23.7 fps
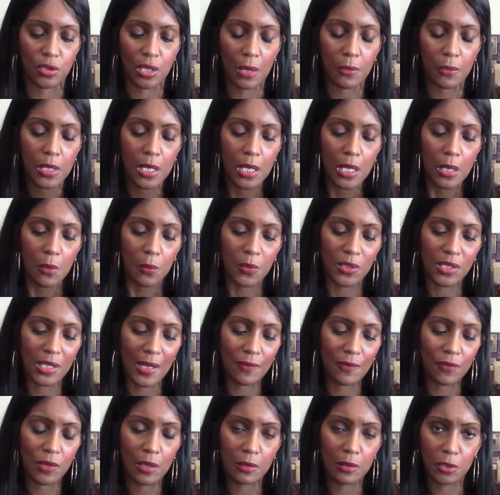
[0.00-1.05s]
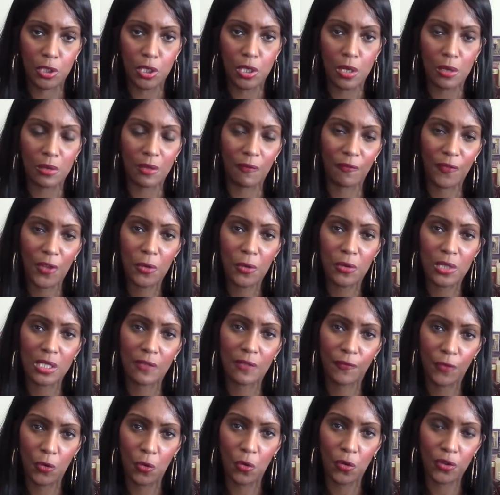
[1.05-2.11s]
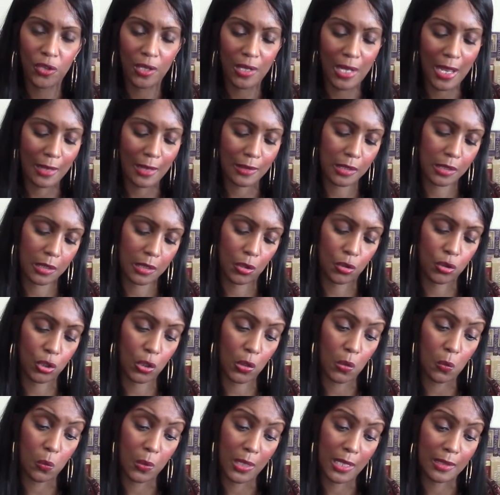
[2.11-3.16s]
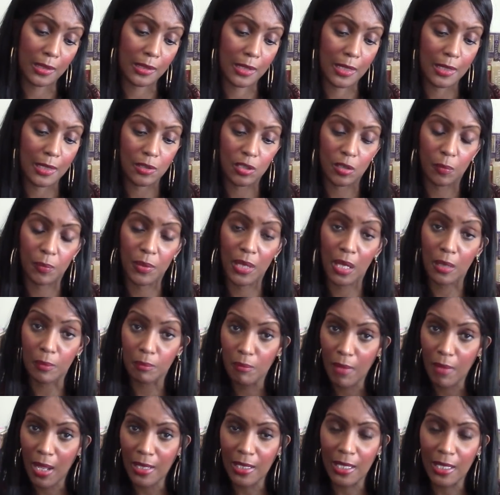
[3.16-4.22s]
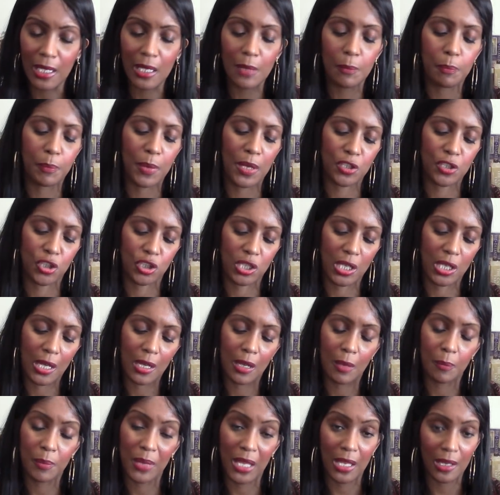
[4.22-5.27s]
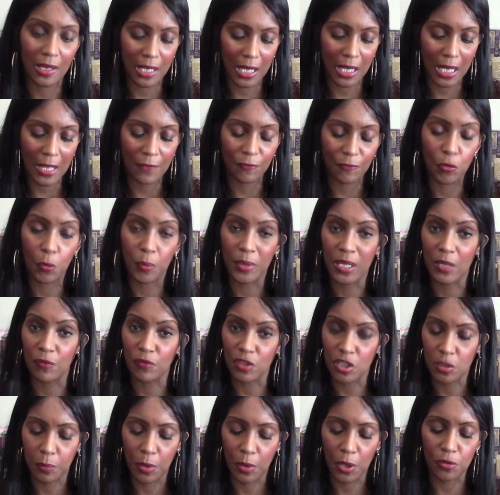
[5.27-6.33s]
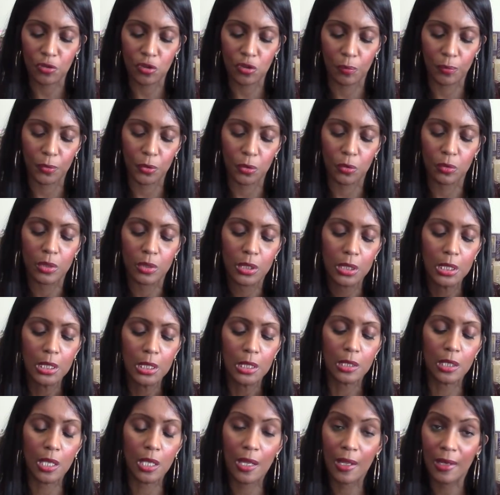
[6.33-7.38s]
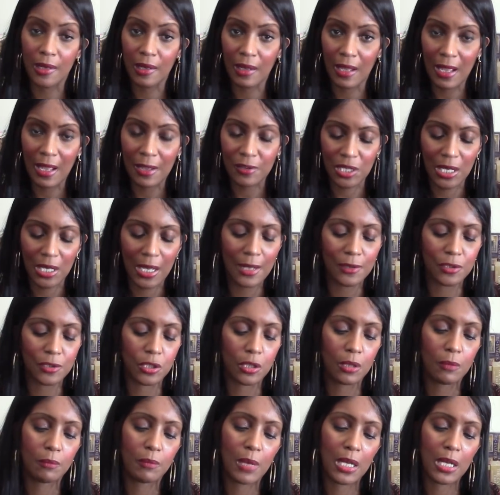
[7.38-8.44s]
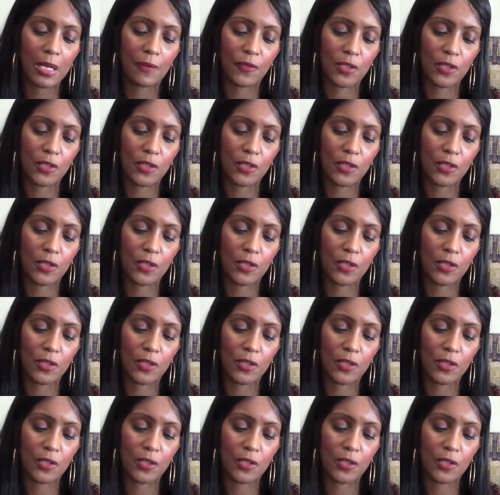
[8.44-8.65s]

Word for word: So we said that, you know, the focus for the next two weeks needs to be on money, budgeting, being careful, being responsible, learning how to handle your money.